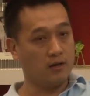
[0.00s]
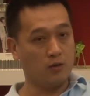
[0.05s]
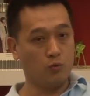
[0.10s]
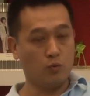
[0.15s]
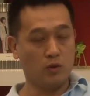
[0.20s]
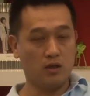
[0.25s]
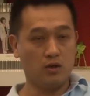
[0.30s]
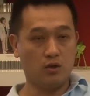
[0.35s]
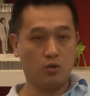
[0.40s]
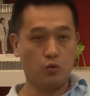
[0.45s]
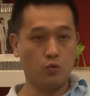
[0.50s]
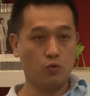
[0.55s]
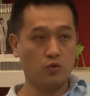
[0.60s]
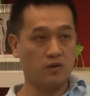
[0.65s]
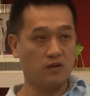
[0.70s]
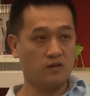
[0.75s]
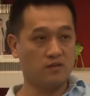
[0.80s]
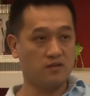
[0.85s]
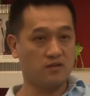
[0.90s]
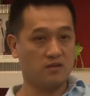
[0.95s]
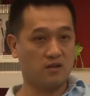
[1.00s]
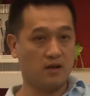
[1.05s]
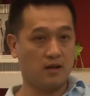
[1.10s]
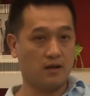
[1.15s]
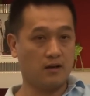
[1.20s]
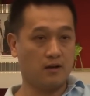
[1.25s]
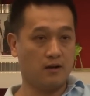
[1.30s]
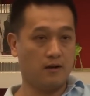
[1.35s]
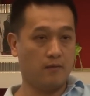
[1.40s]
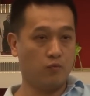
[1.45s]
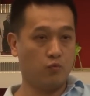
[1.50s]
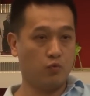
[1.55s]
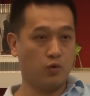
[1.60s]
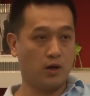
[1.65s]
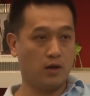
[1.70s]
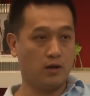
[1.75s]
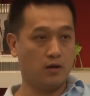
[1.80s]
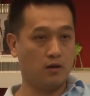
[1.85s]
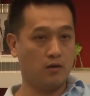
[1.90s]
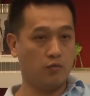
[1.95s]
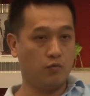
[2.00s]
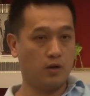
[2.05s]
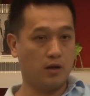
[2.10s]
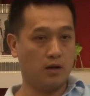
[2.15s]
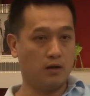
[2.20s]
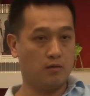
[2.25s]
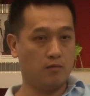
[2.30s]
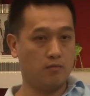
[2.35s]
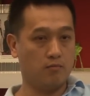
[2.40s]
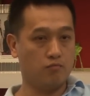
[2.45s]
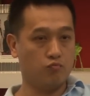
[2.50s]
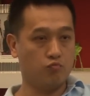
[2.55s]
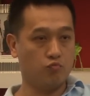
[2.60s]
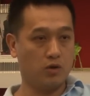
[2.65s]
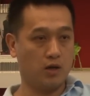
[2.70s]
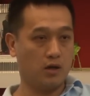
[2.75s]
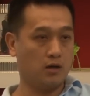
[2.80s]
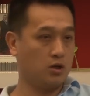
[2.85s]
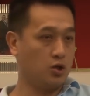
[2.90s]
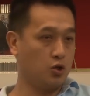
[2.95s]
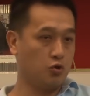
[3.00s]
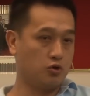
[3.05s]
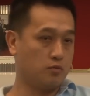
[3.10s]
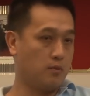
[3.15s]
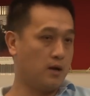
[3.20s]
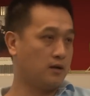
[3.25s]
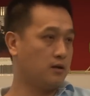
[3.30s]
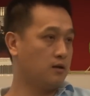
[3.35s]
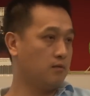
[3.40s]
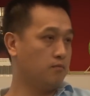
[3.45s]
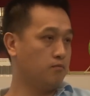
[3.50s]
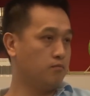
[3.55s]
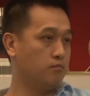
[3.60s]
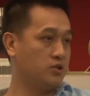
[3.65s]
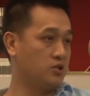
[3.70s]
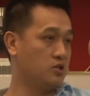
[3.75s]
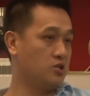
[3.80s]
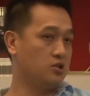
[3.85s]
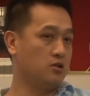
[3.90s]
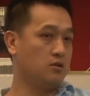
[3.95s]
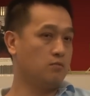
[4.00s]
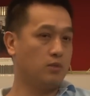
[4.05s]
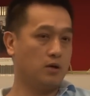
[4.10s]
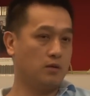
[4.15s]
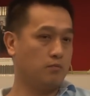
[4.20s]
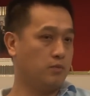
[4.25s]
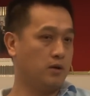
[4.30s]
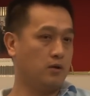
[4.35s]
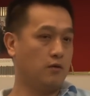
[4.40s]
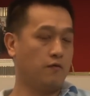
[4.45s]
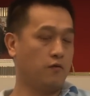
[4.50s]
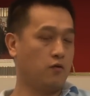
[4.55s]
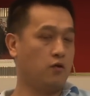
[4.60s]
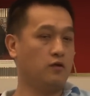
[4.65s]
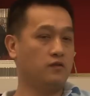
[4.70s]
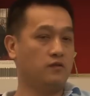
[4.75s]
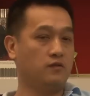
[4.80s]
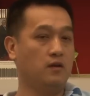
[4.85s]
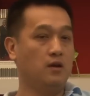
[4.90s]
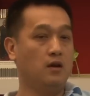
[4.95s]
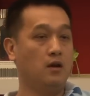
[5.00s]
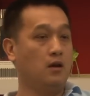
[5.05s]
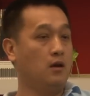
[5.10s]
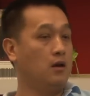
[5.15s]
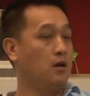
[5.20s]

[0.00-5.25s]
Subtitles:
I think within 2 years, it's like we had a huge market position. But of course,